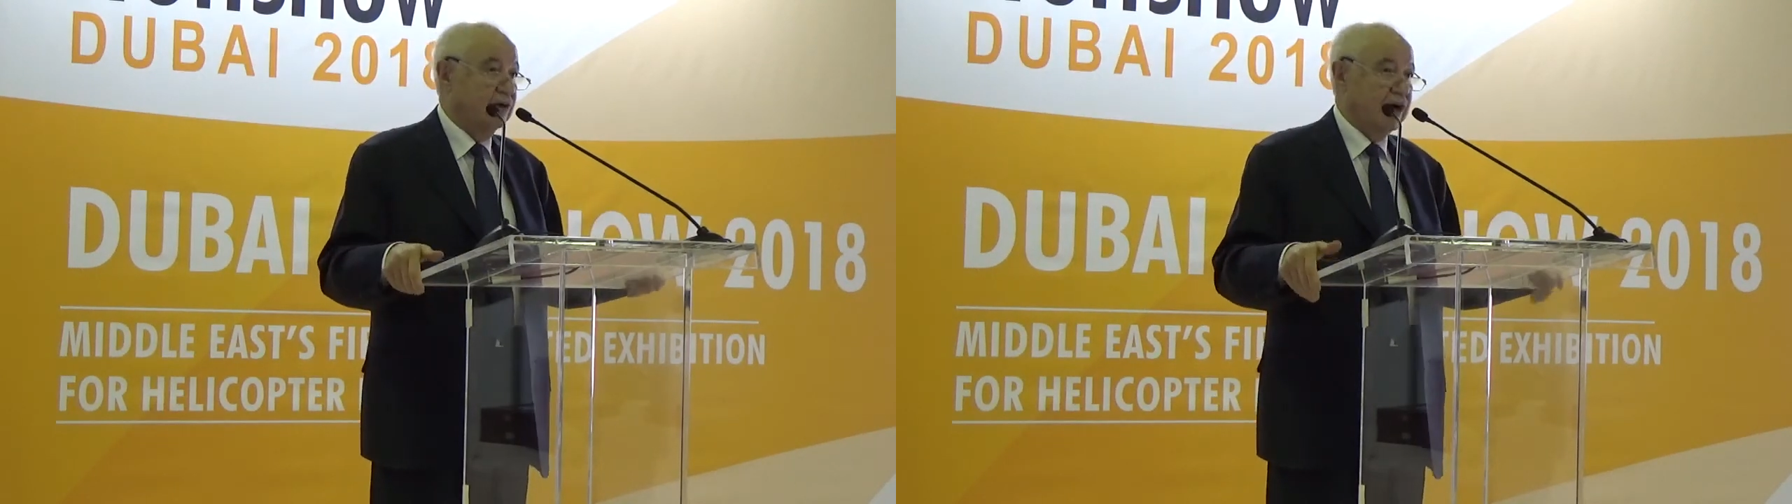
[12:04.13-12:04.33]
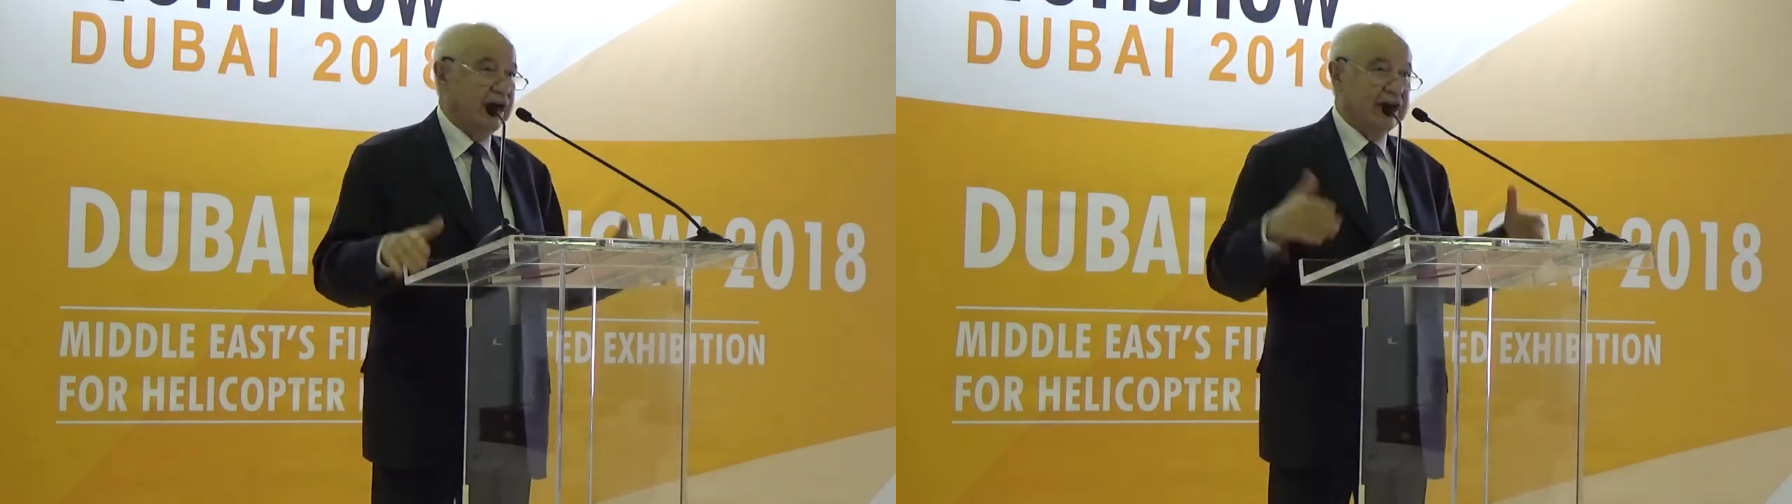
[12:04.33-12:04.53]

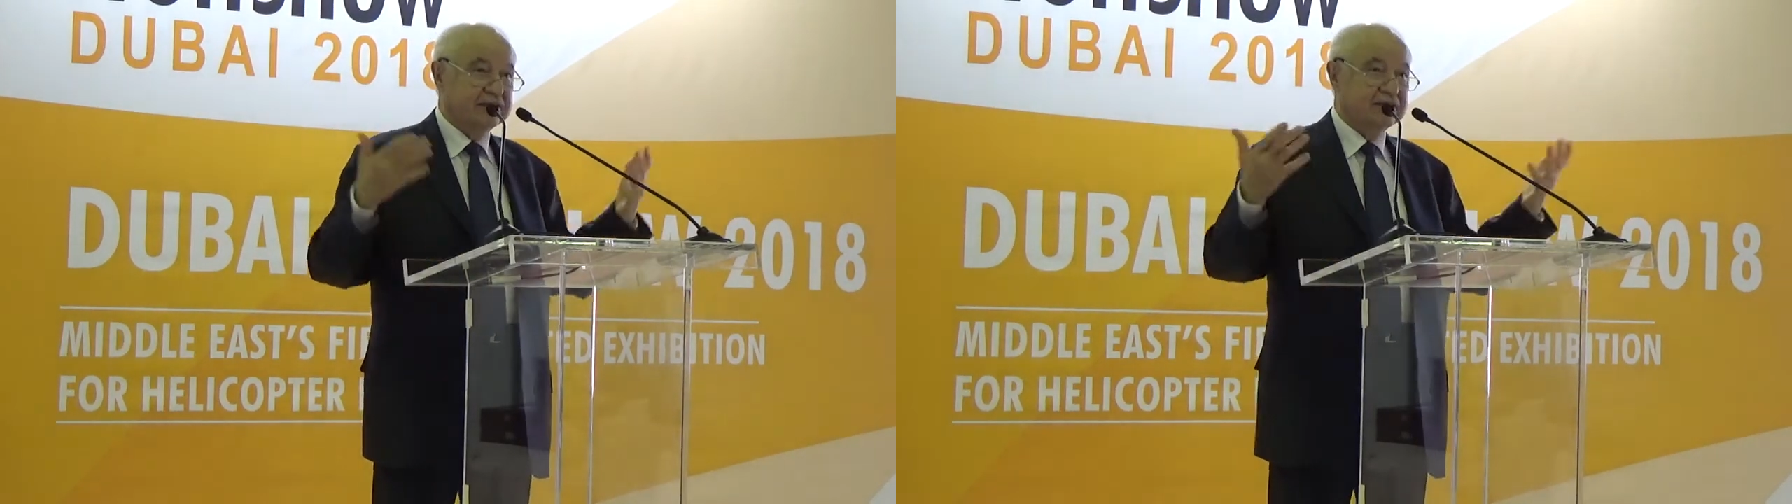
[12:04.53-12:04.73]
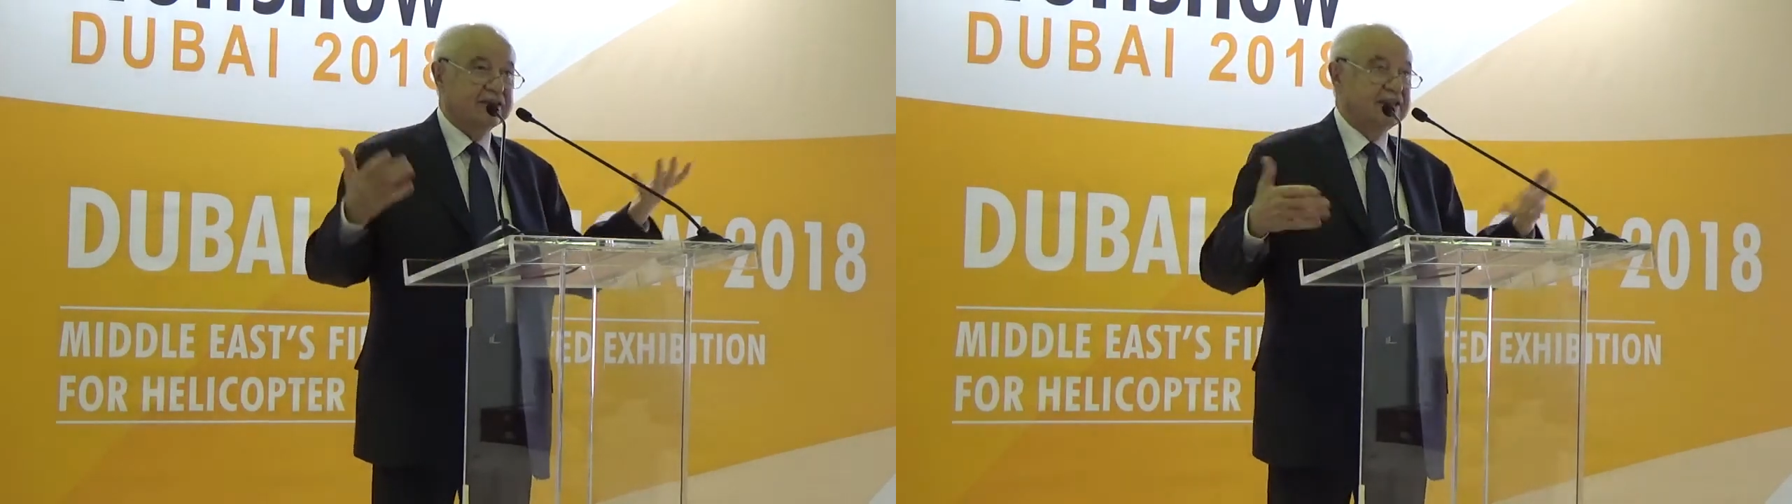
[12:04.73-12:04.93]

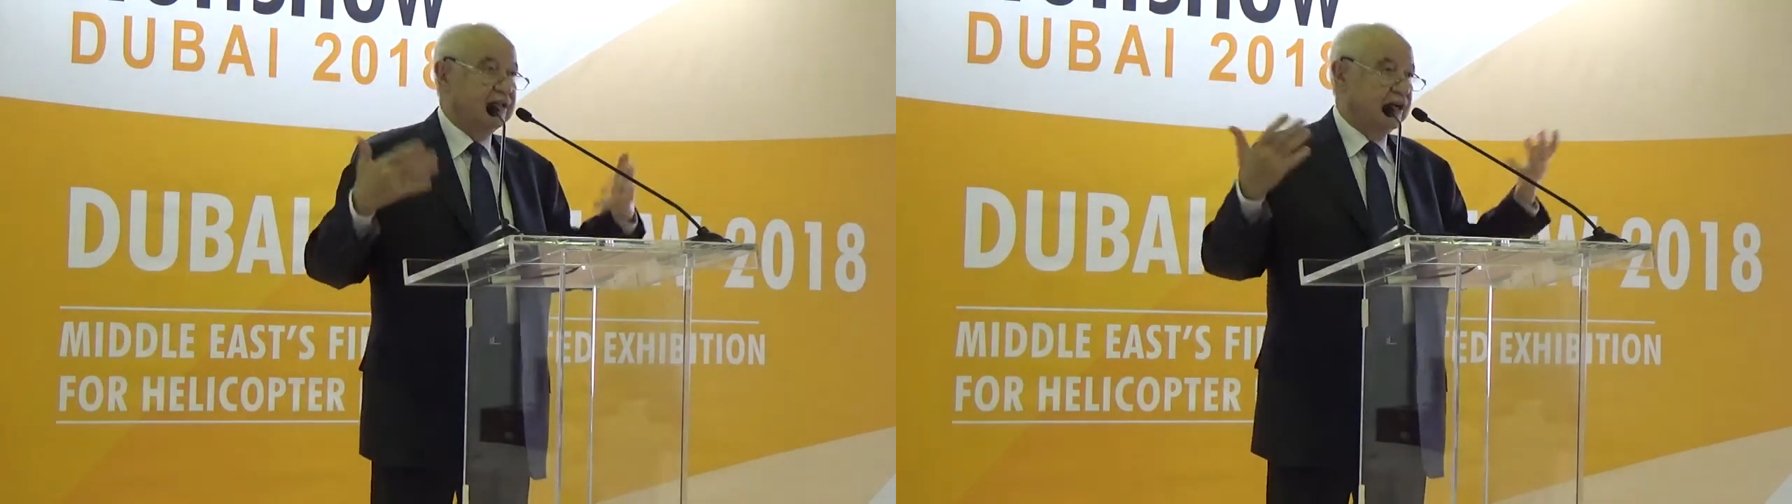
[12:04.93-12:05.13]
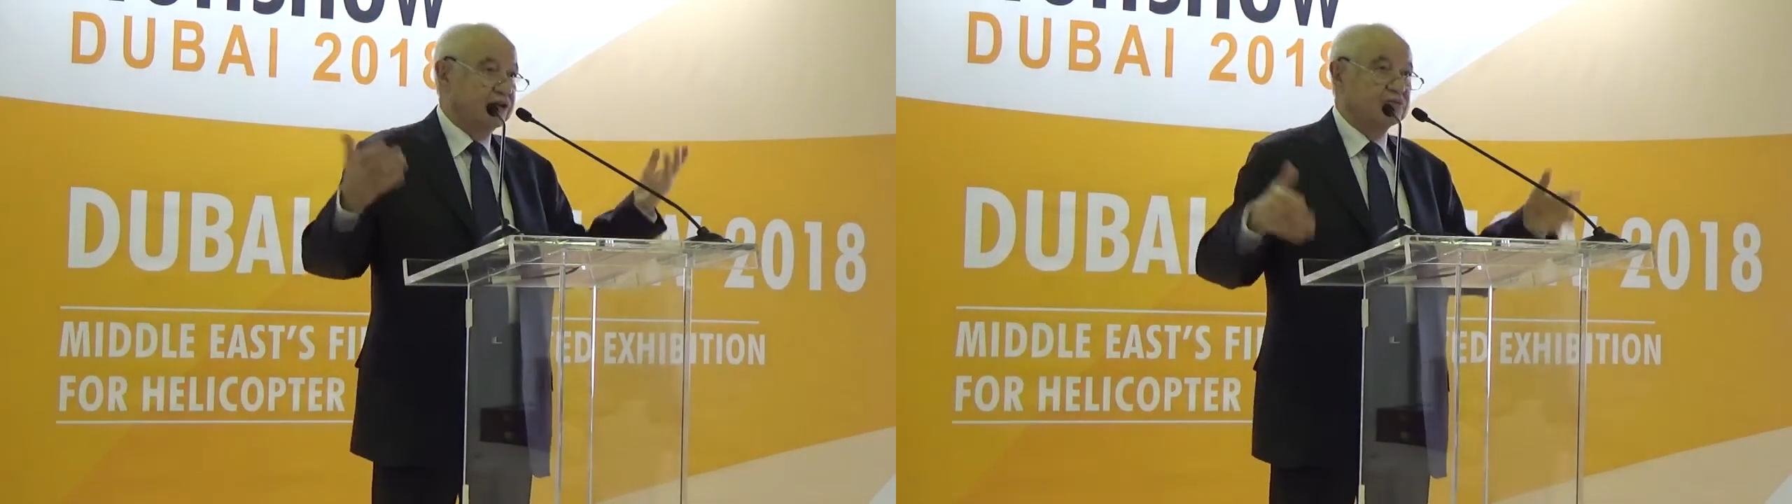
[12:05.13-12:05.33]
ahead
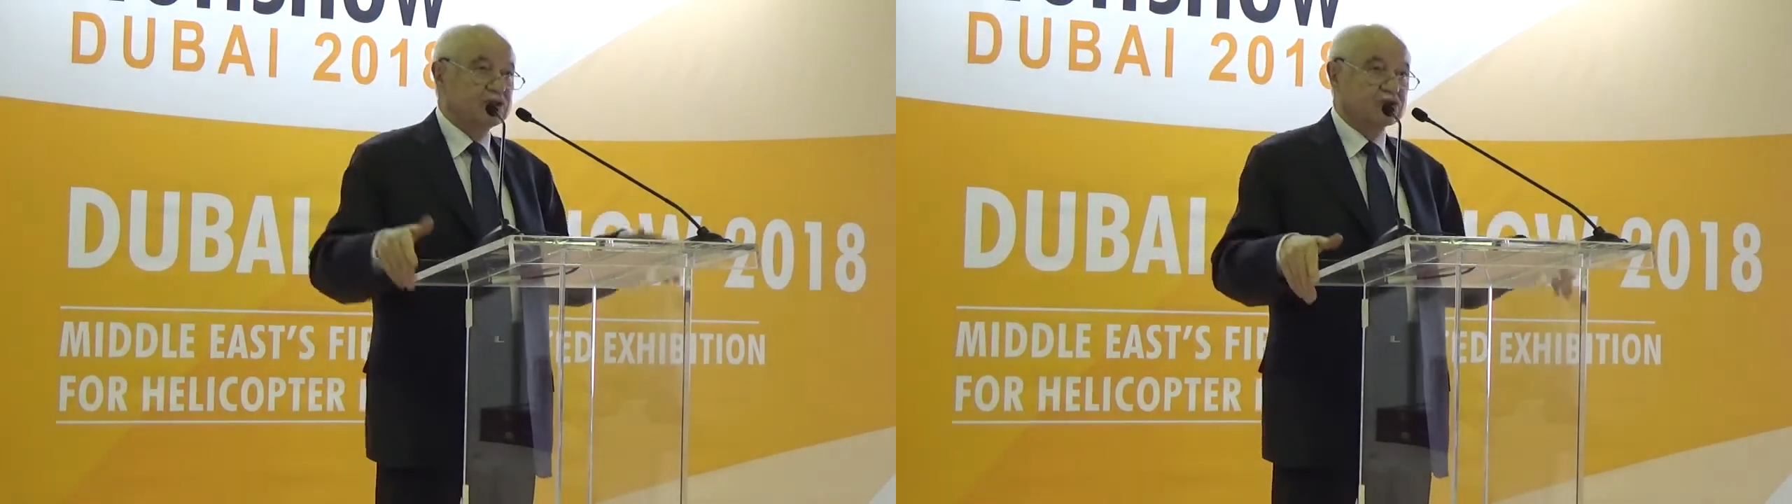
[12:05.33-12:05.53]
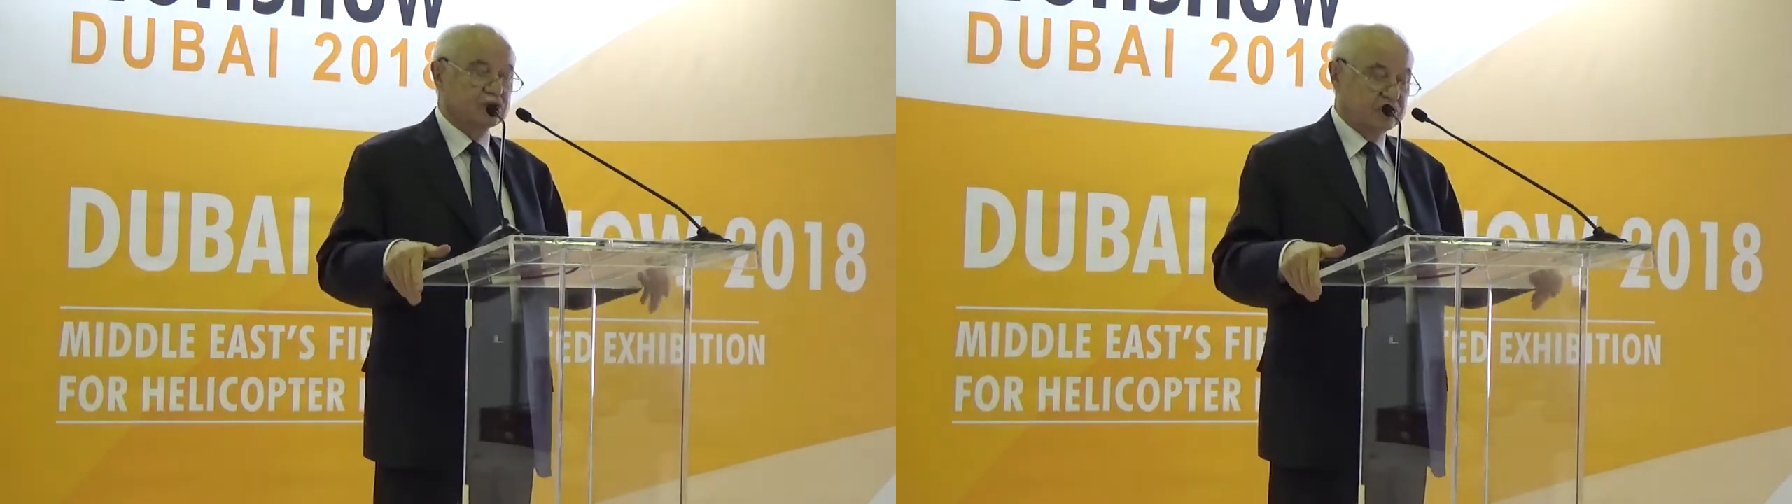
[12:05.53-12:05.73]
and
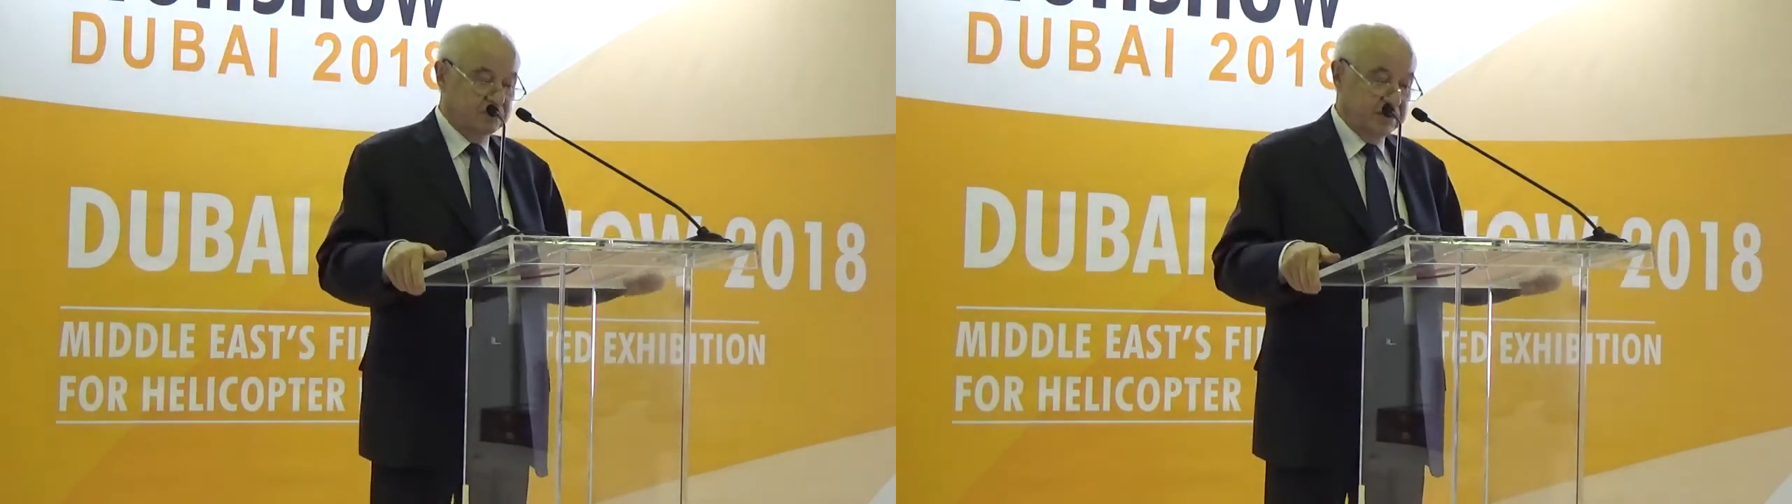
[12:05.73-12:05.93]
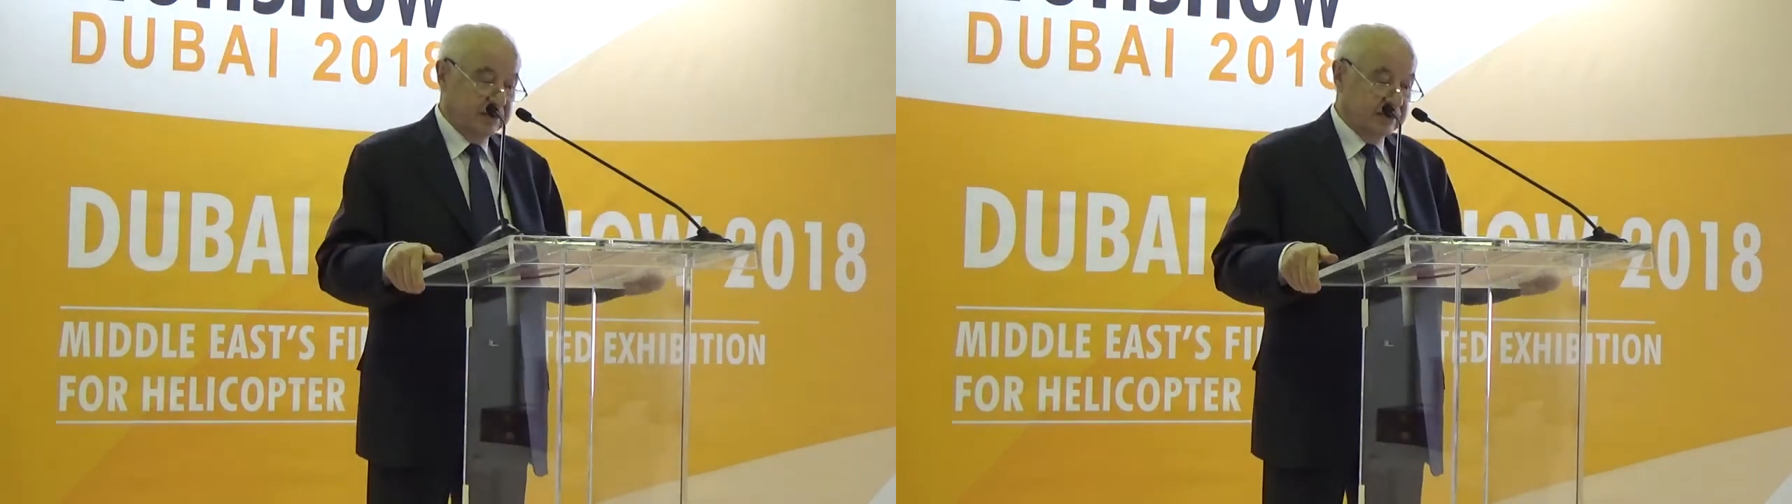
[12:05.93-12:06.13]
we could
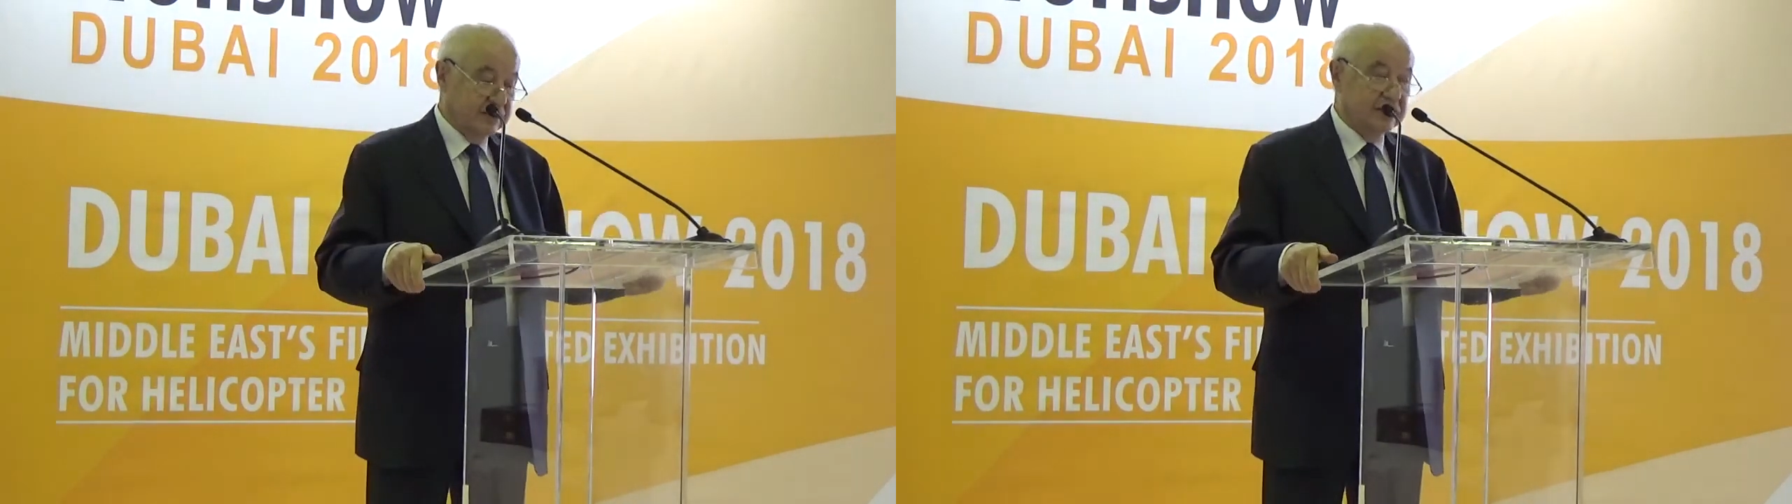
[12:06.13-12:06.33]
be